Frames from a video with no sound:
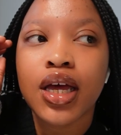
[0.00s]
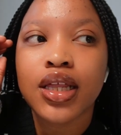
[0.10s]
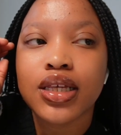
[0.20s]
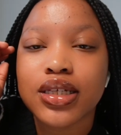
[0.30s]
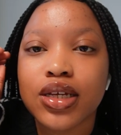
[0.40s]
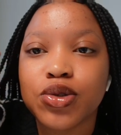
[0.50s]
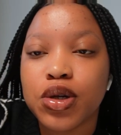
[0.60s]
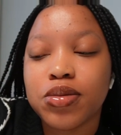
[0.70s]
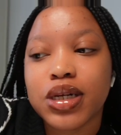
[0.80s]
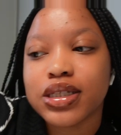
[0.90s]
There's like
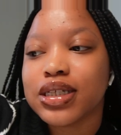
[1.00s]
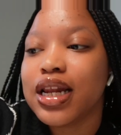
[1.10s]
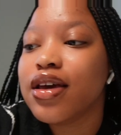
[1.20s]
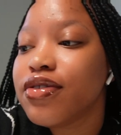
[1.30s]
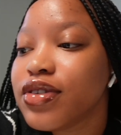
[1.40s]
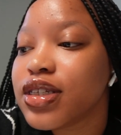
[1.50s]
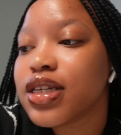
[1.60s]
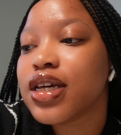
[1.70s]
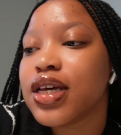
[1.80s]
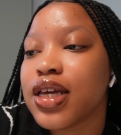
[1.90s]
20 minutes left
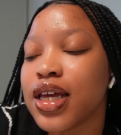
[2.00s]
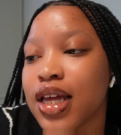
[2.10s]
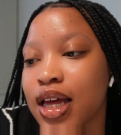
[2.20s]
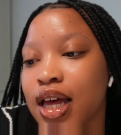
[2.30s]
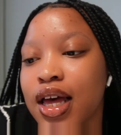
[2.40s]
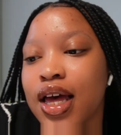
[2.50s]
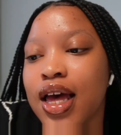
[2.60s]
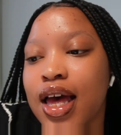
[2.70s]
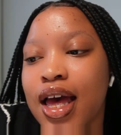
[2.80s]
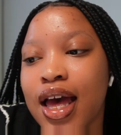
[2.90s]

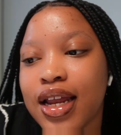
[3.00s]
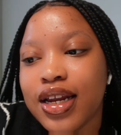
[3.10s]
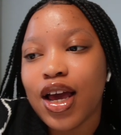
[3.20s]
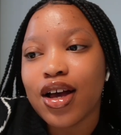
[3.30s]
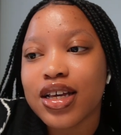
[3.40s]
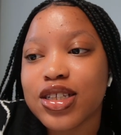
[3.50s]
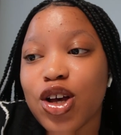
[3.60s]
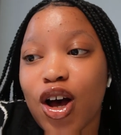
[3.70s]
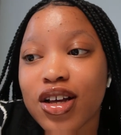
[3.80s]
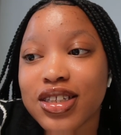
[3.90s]
and yeah, it's
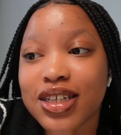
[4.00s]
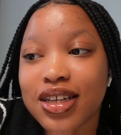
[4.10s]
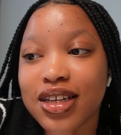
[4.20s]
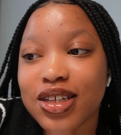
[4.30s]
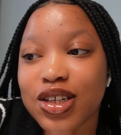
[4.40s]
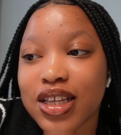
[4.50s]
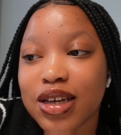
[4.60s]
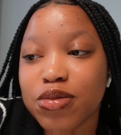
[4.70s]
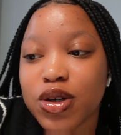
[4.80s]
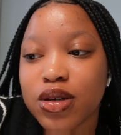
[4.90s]
hot, so I
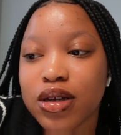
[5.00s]
think